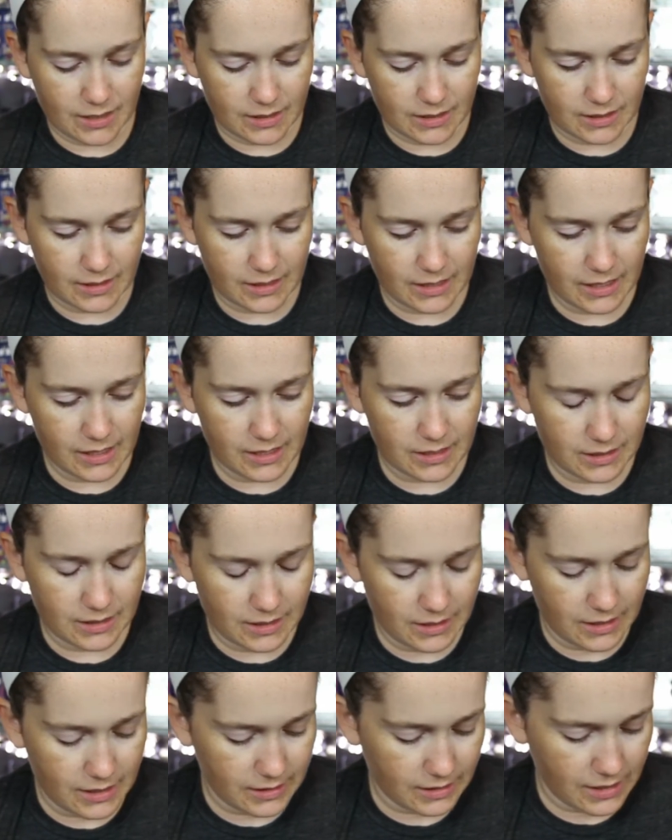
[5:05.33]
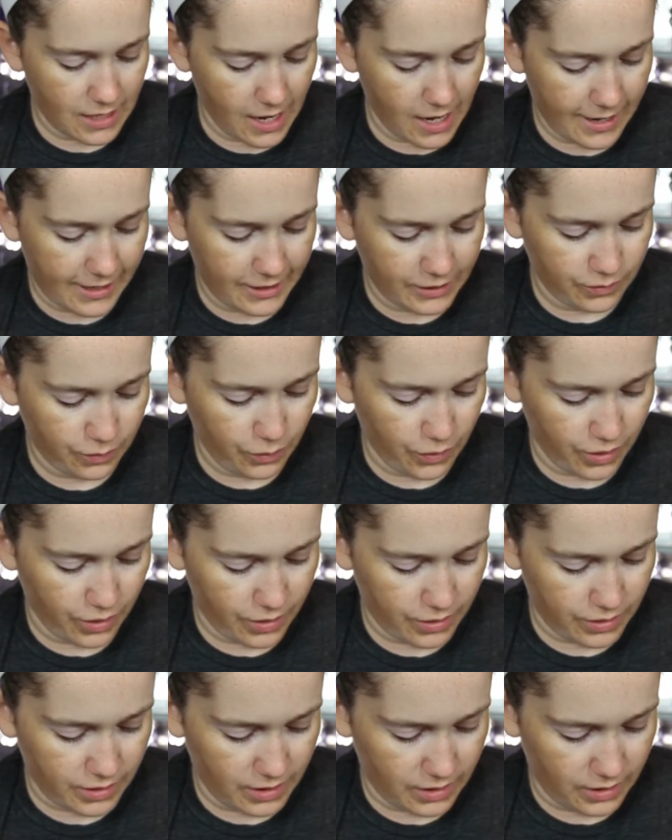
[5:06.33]
These guys were
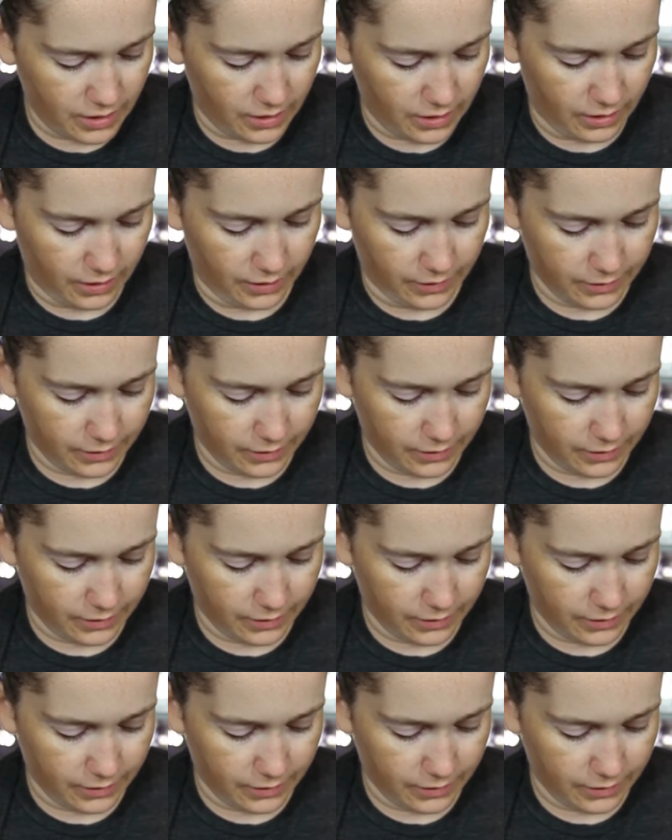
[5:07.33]
the,